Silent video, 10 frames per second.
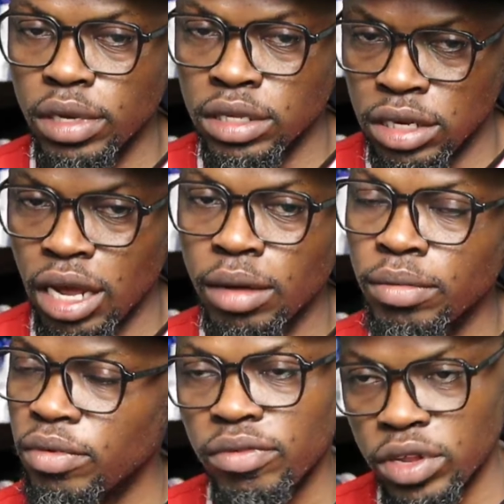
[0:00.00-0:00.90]
in
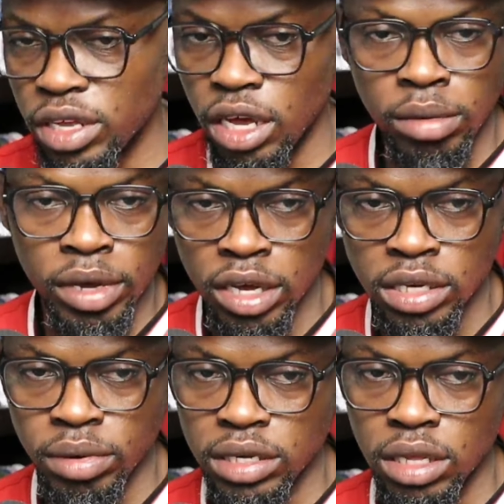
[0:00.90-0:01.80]
time for the game
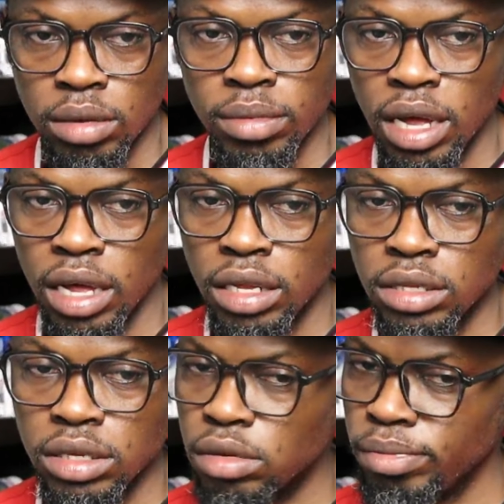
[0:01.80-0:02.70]
against West Ham,
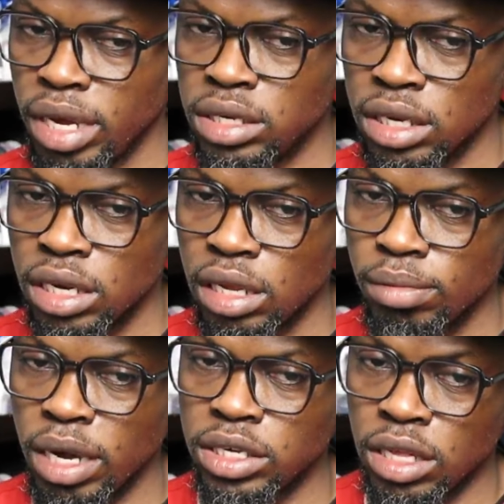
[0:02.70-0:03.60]
and basically
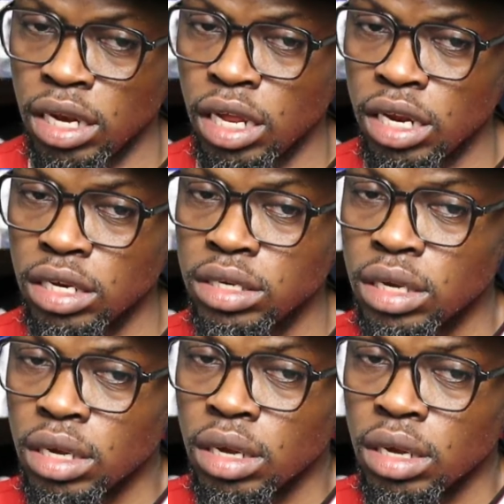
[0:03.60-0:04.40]
Manchester United